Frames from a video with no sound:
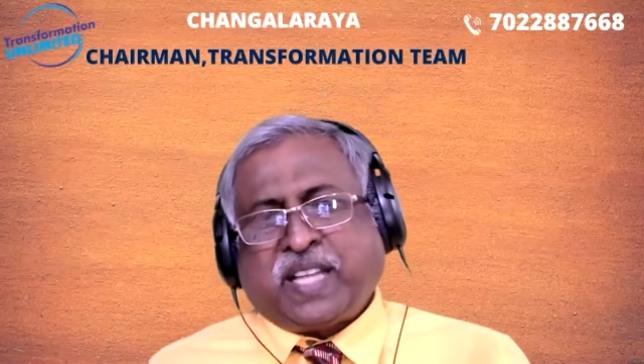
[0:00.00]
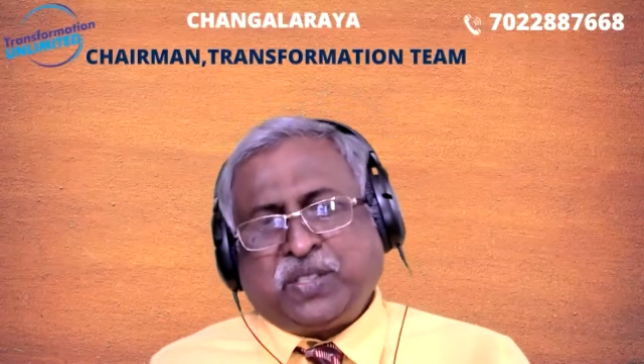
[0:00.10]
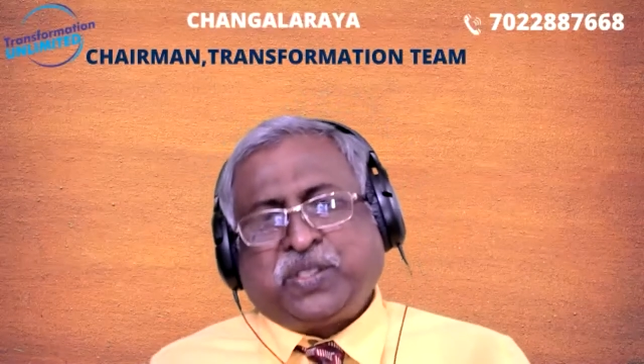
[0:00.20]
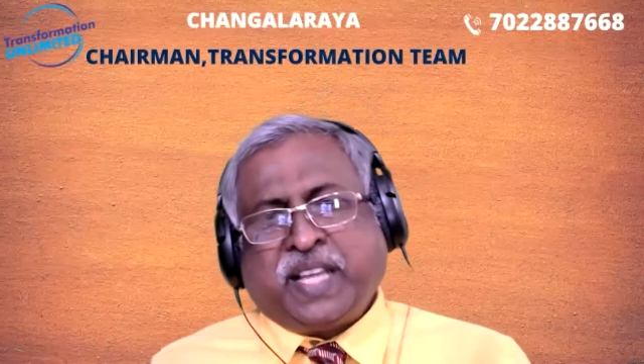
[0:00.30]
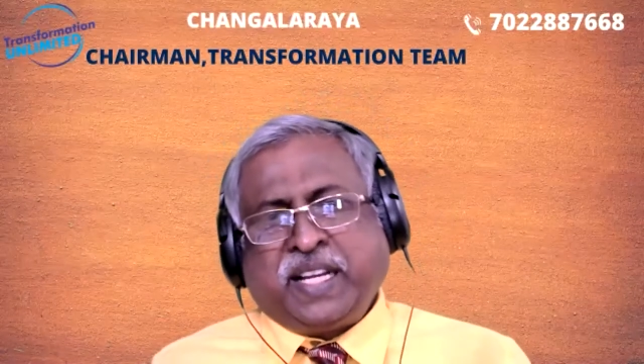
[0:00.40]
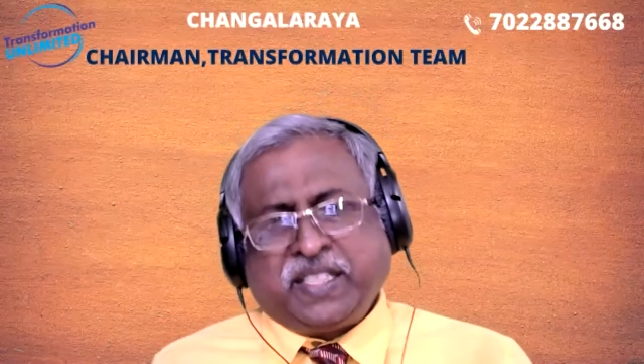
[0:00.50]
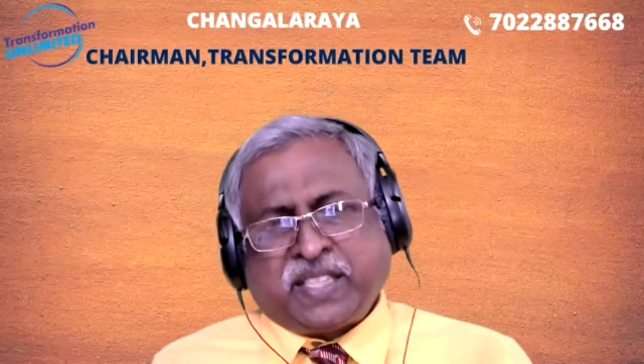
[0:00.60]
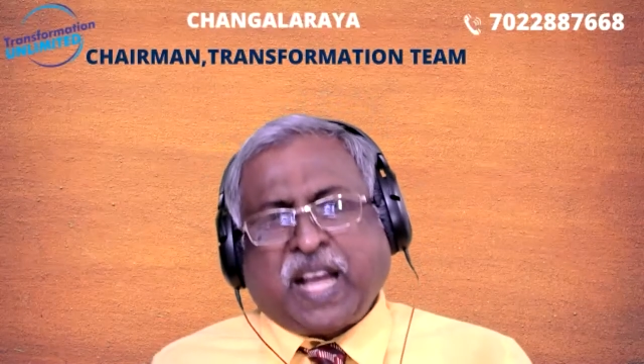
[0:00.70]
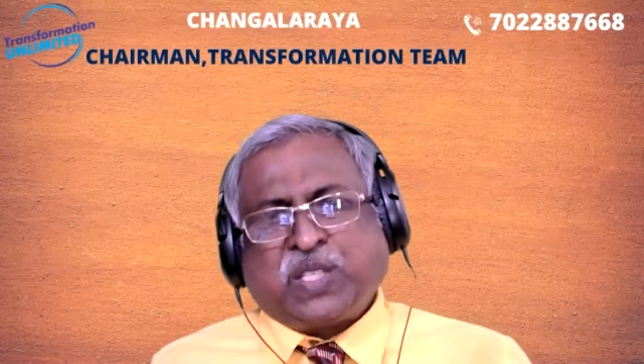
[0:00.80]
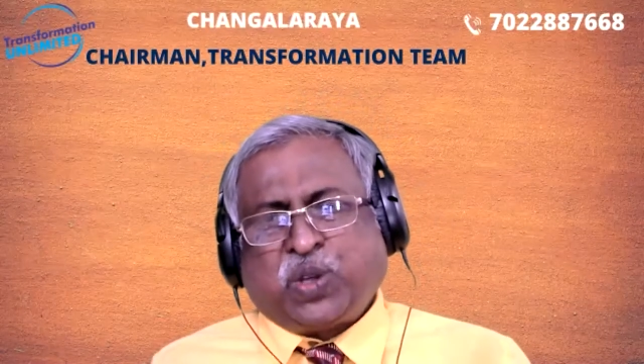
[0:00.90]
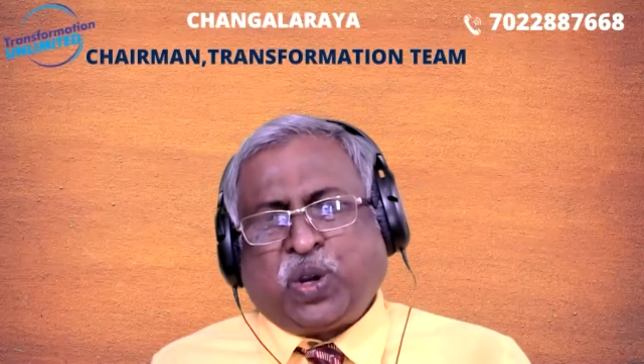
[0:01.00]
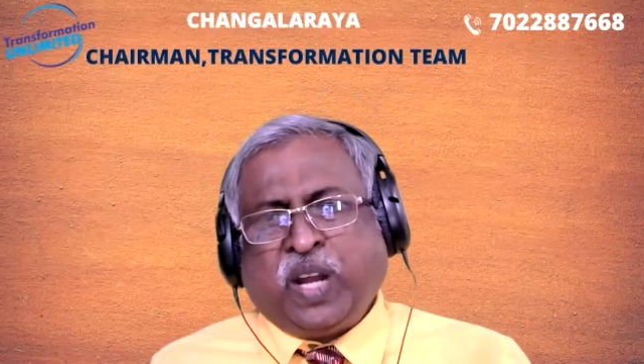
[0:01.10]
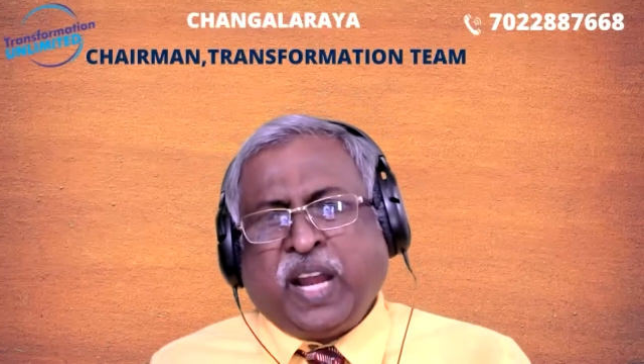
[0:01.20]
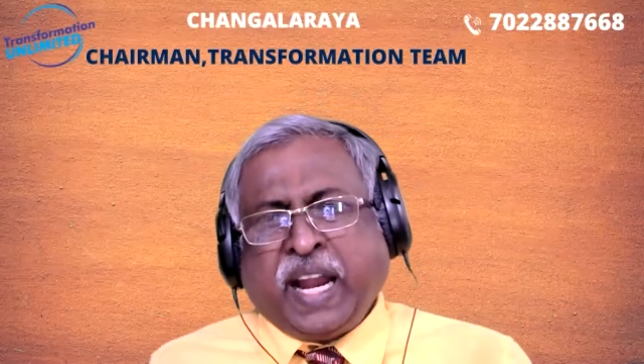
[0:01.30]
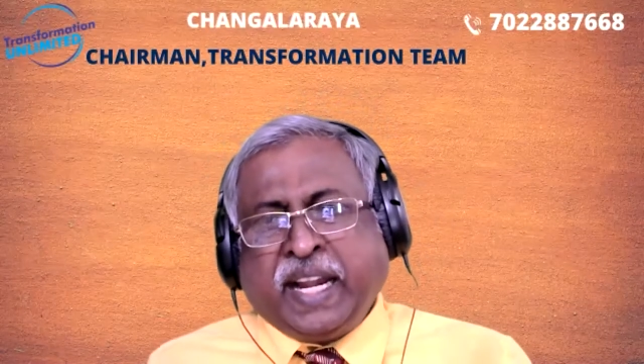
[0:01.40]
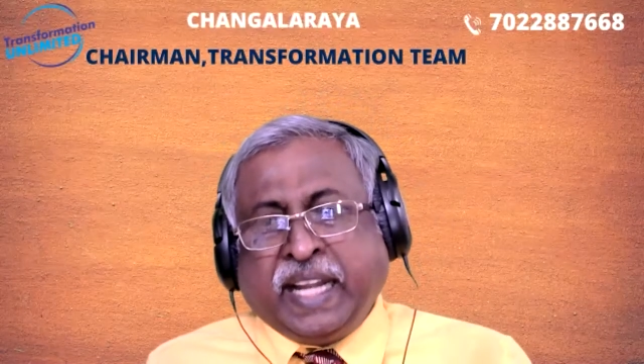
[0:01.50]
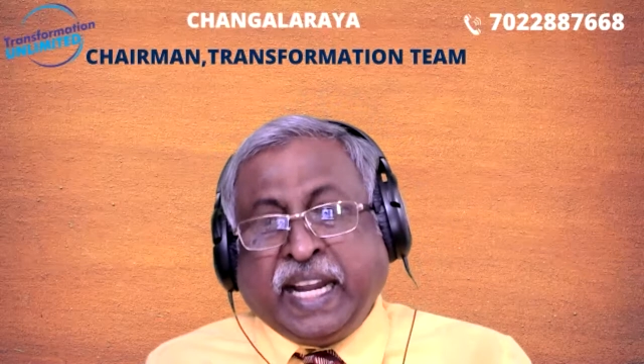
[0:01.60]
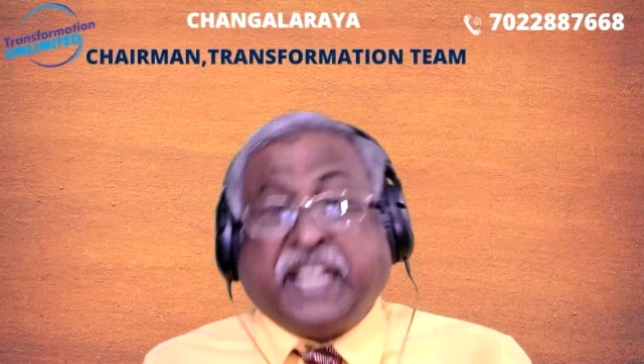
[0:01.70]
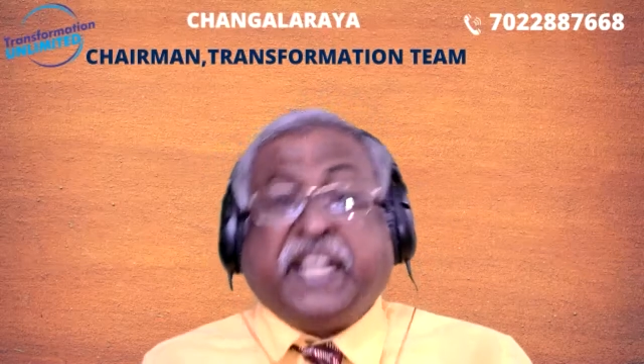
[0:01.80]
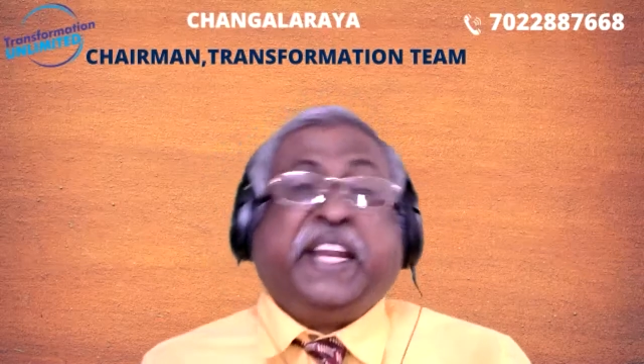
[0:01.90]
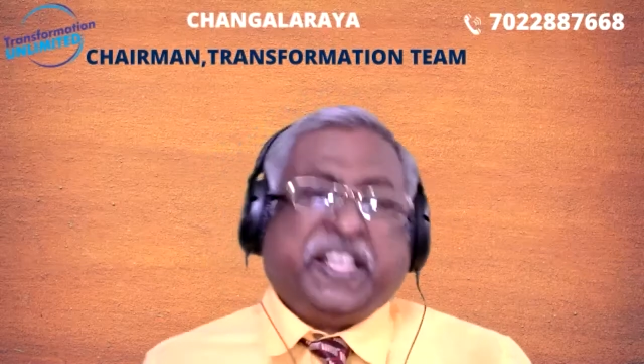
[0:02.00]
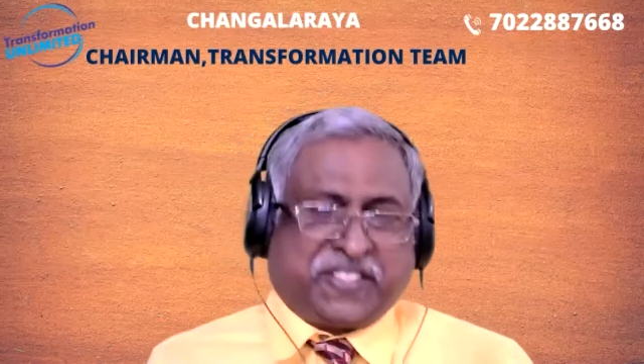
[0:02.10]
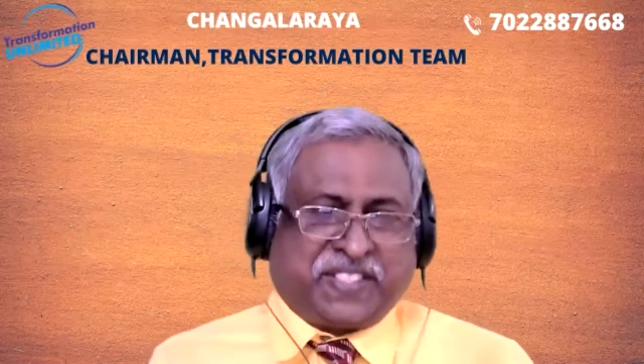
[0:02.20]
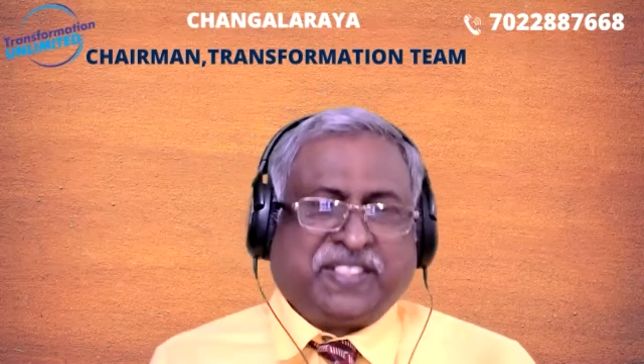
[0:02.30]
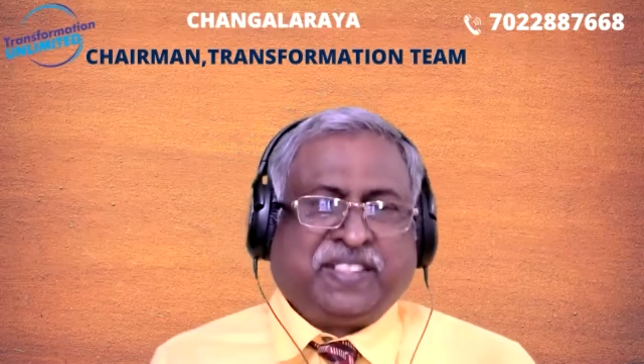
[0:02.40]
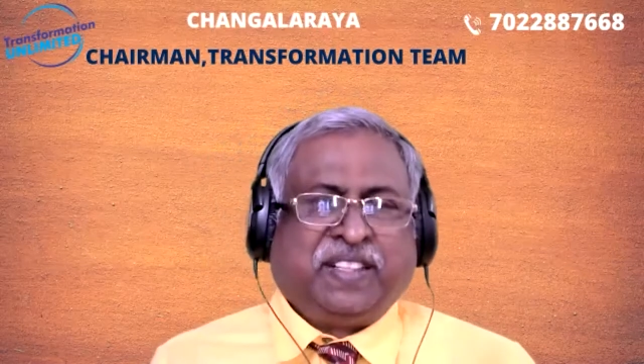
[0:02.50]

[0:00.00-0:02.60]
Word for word: as you say, it is also deleterious.